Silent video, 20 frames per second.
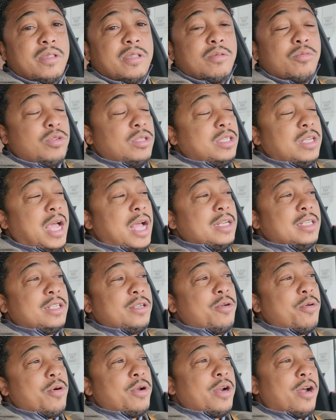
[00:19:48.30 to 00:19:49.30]
was not to
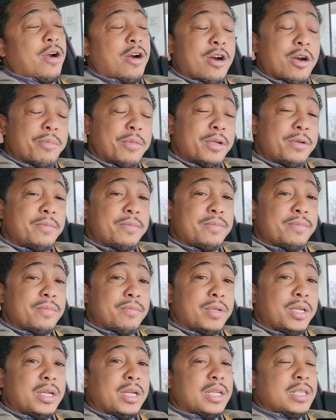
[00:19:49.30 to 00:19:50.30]
go in the Army,
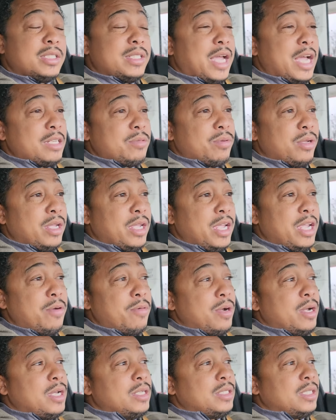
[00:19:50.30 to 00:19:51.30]
because that's what he
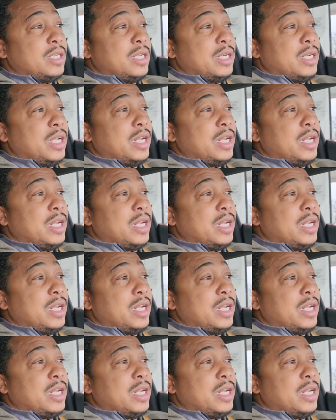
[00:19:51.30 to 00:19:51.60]
was in,